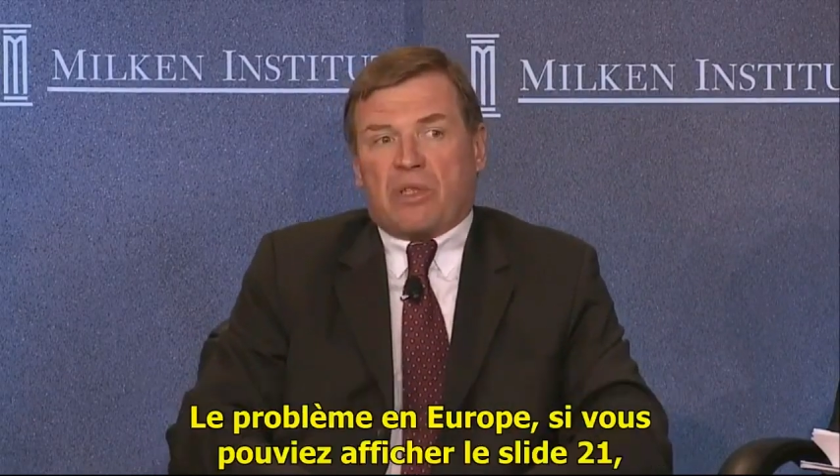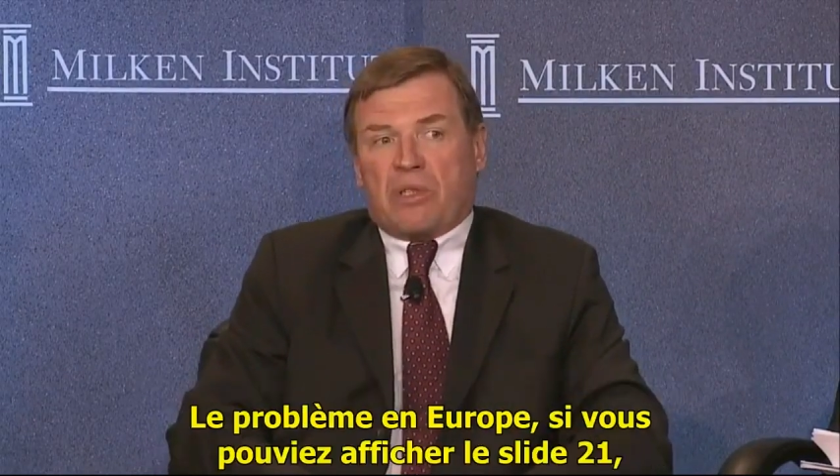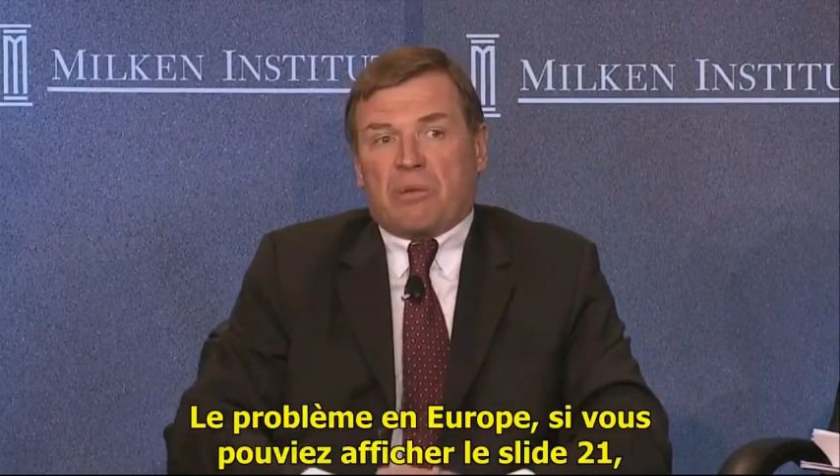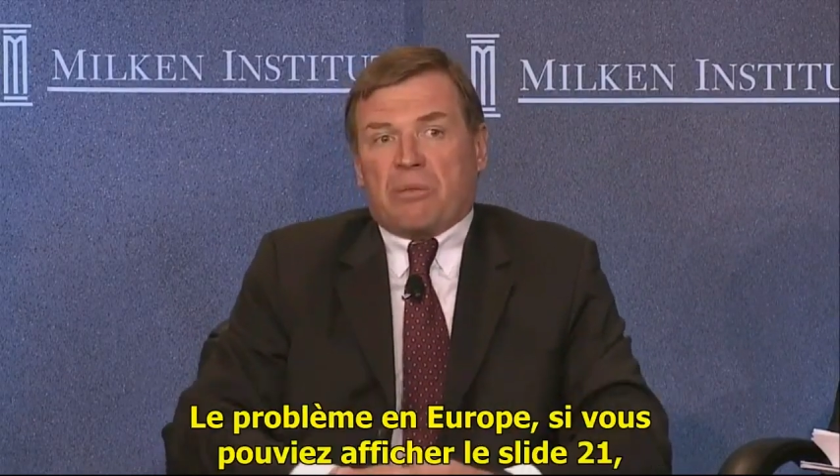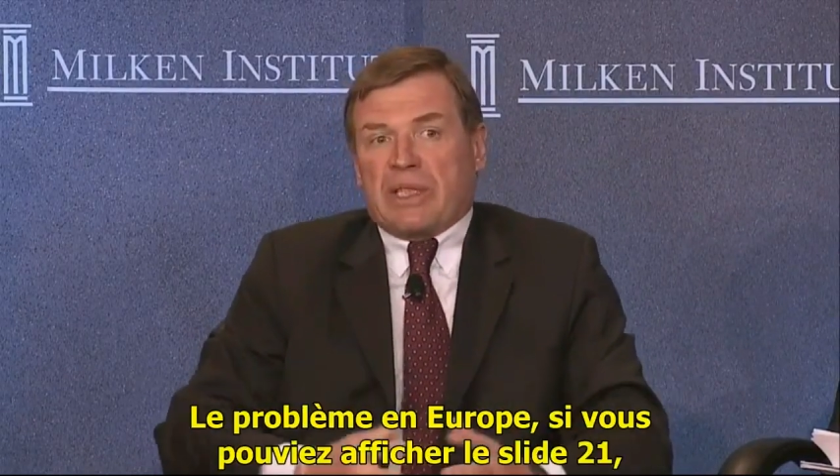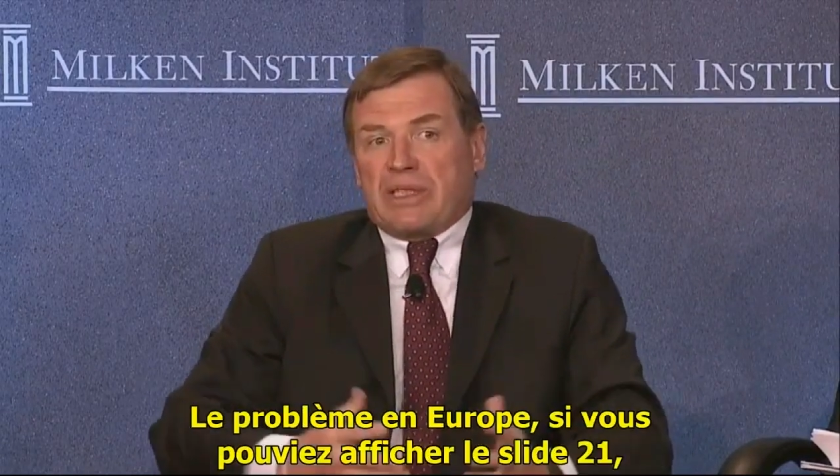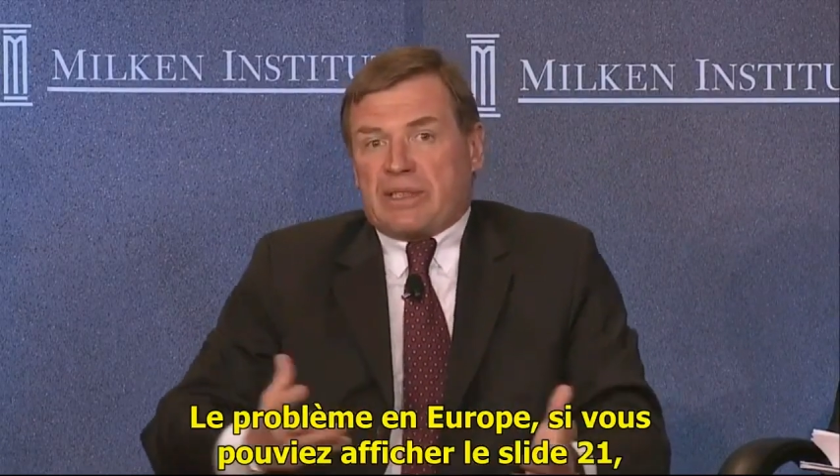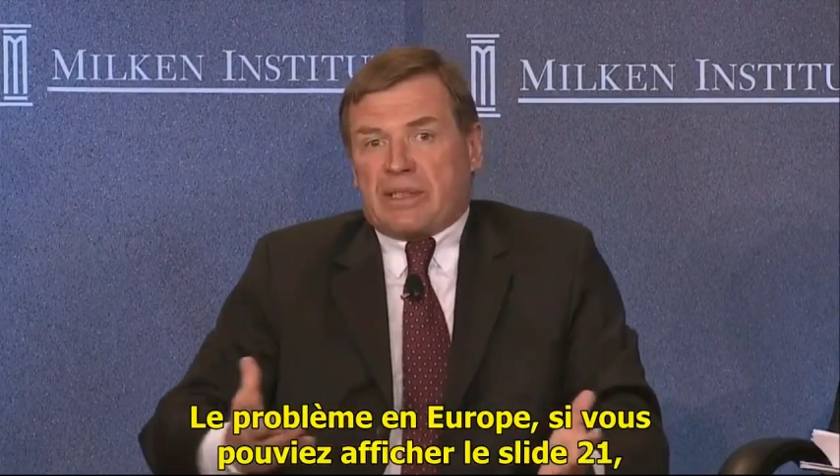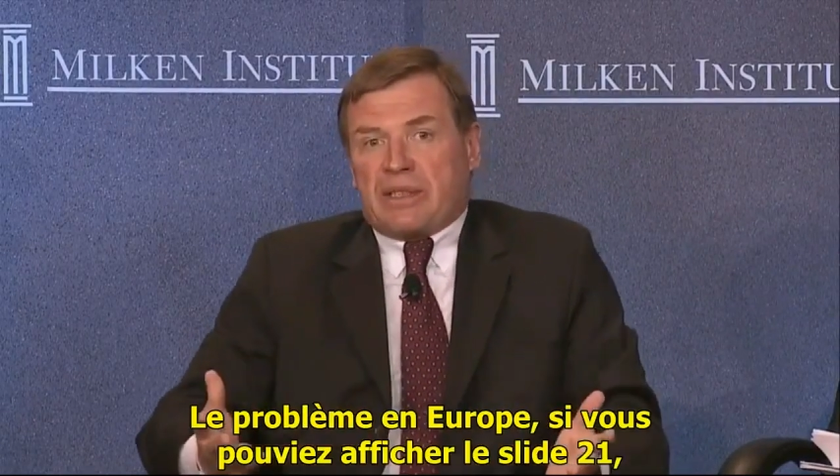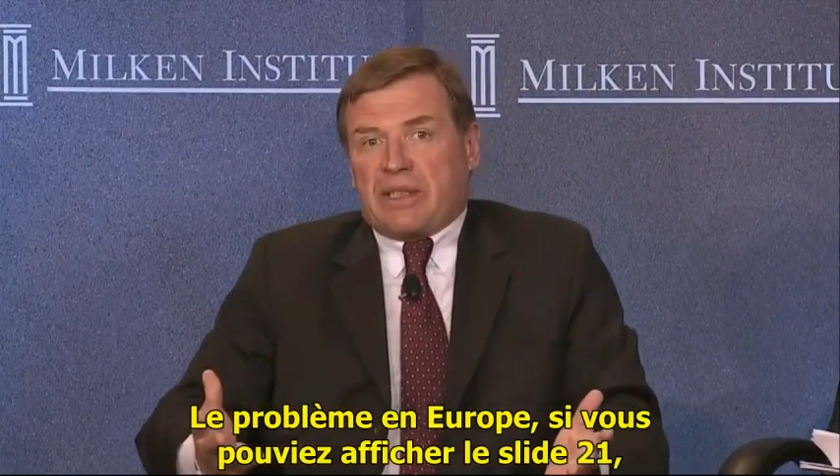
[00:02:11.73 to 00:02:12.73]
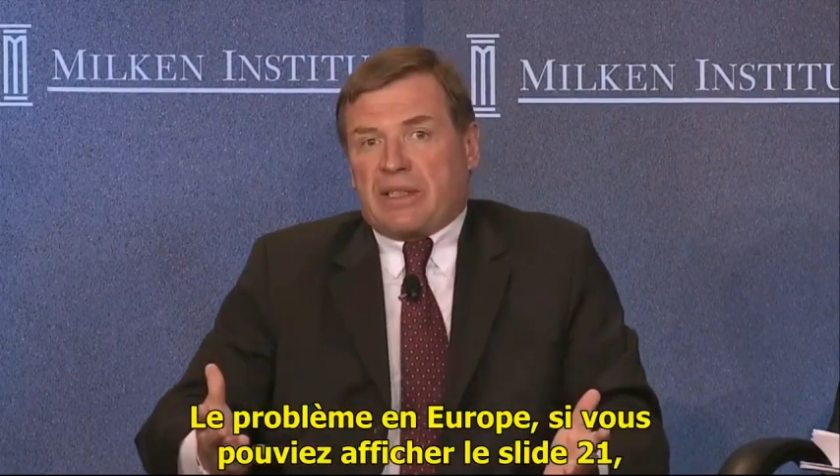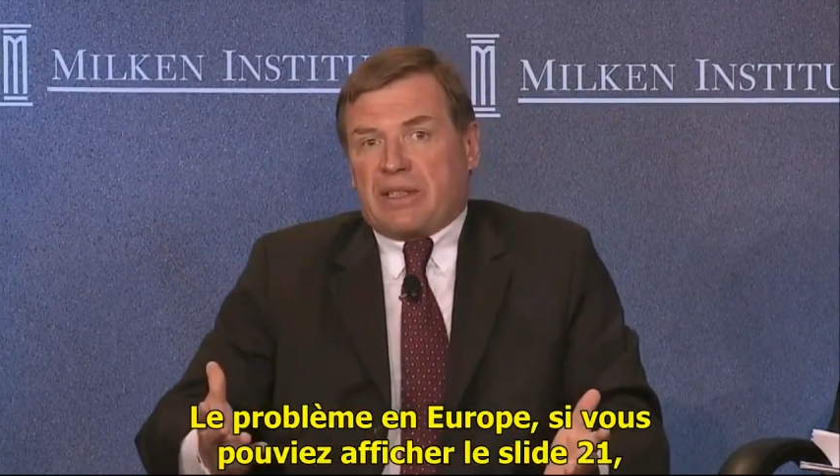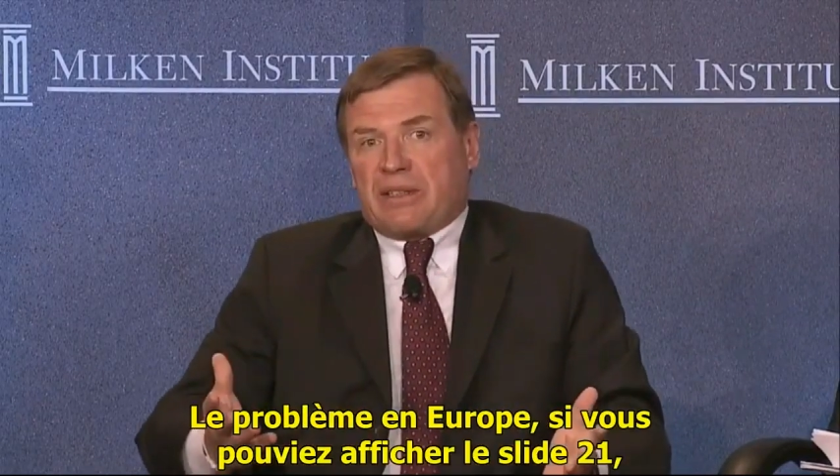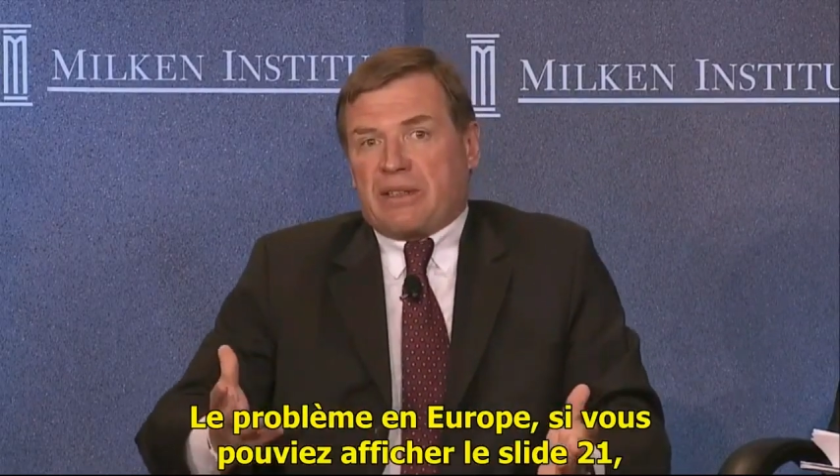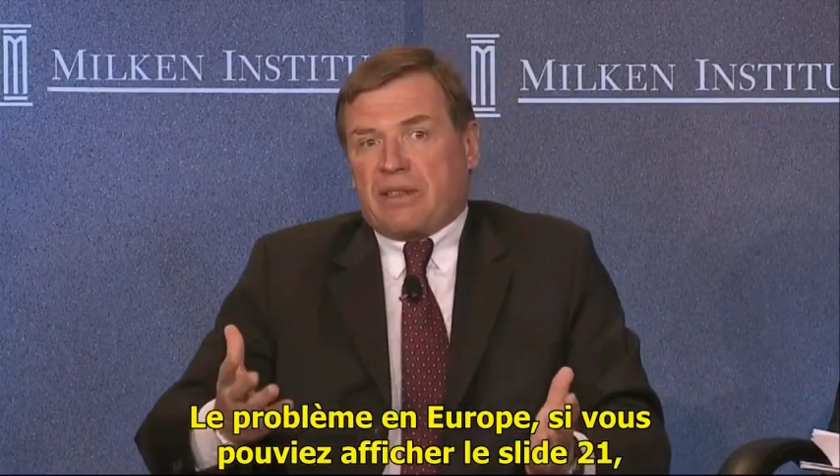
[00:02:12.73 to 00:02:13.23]
Problem is
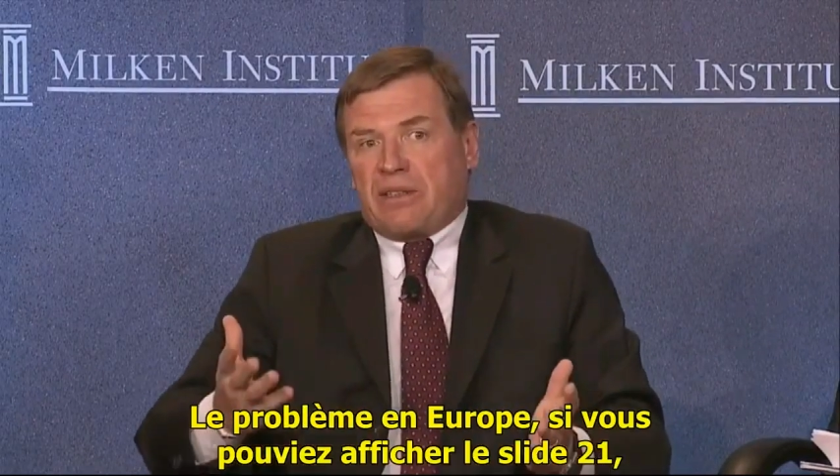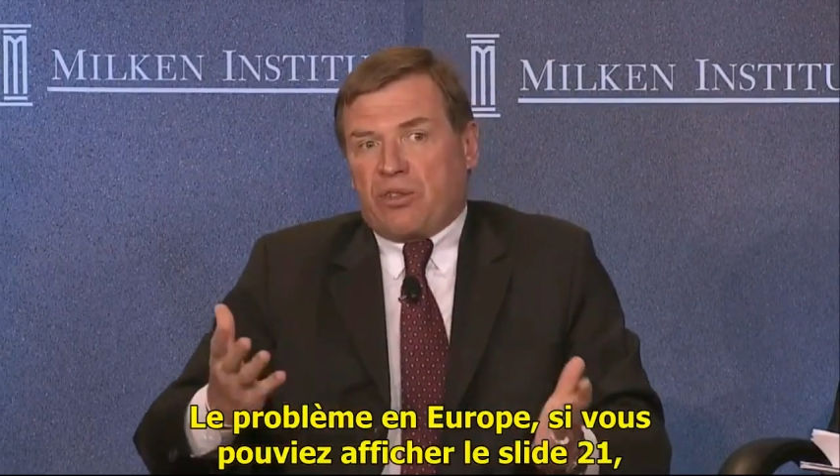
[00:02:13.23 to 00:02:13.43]
that